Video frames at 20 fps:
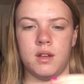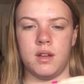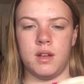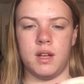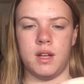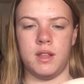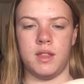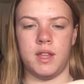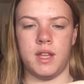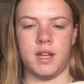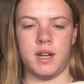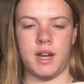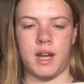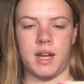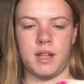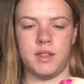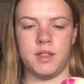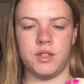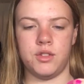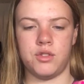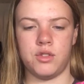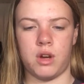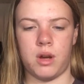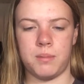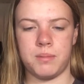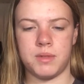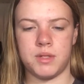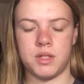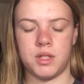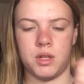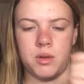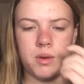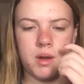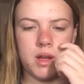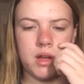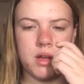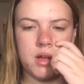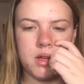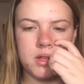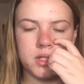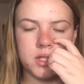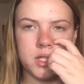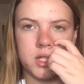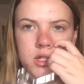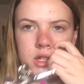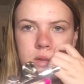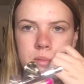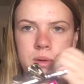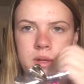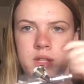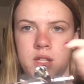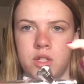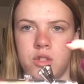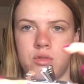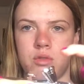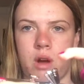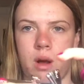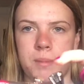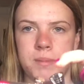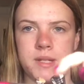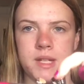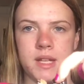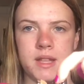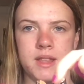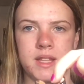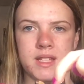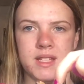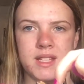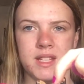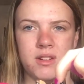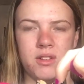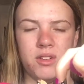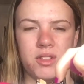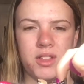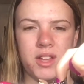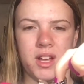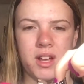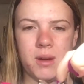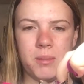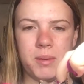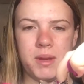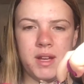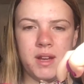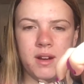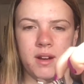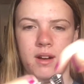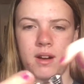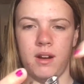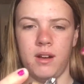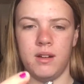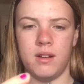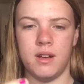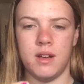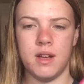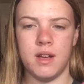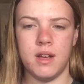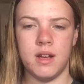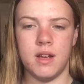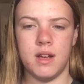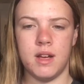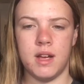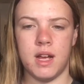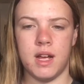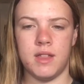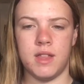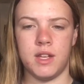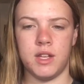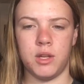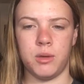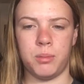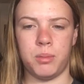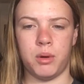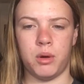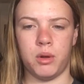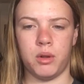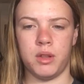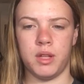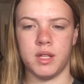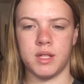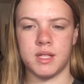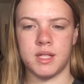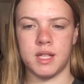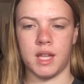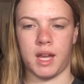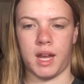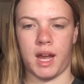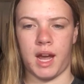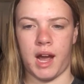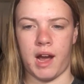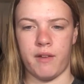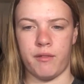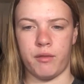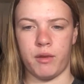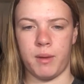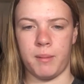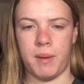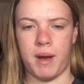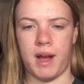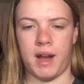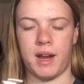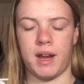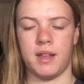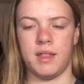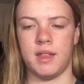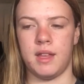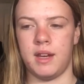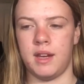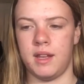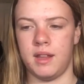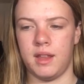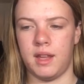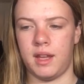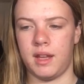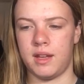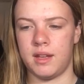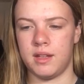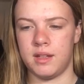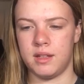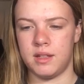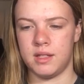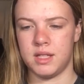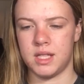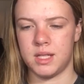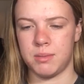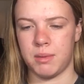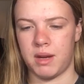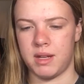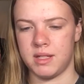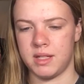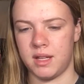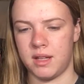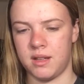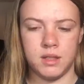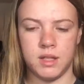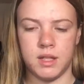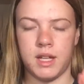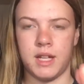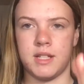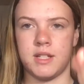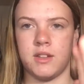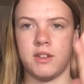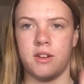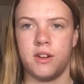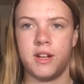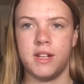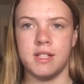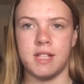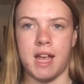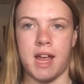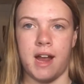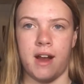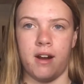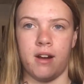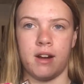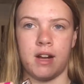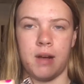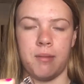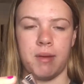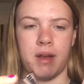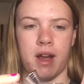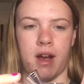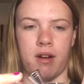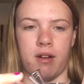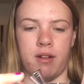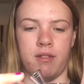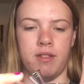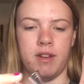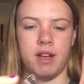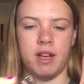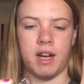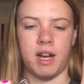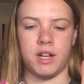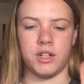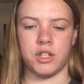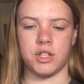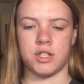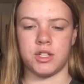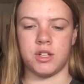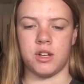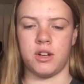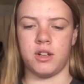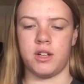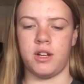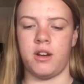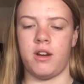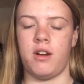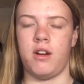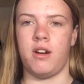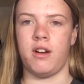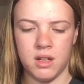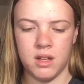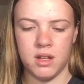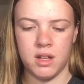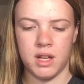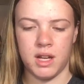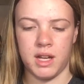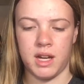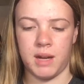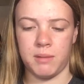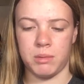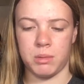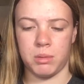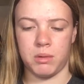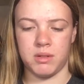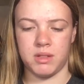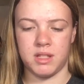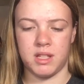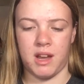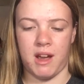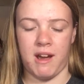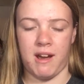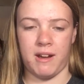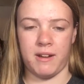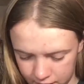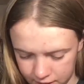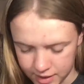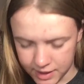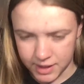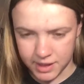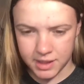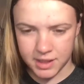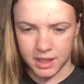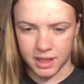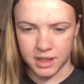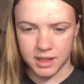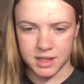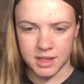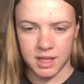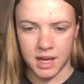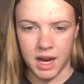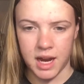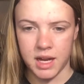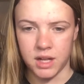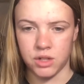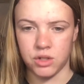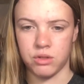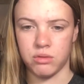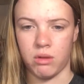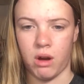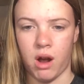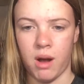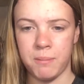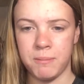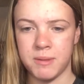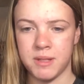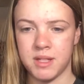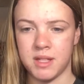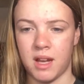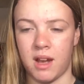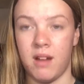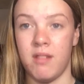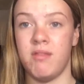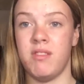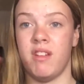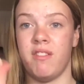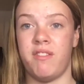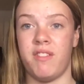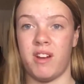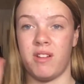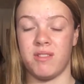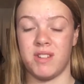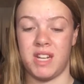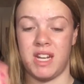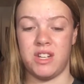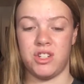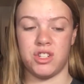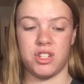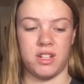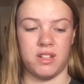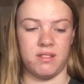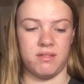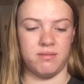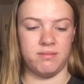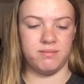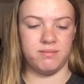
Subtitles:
and then add the drops to it. So you put the drops in this little thing up here, and then you pull this like halfway back, and then it like sprays it. Okay, so there is air coming out of it. I just turned it on, and I'm supposed to add 6 to 8 drops of the foundation.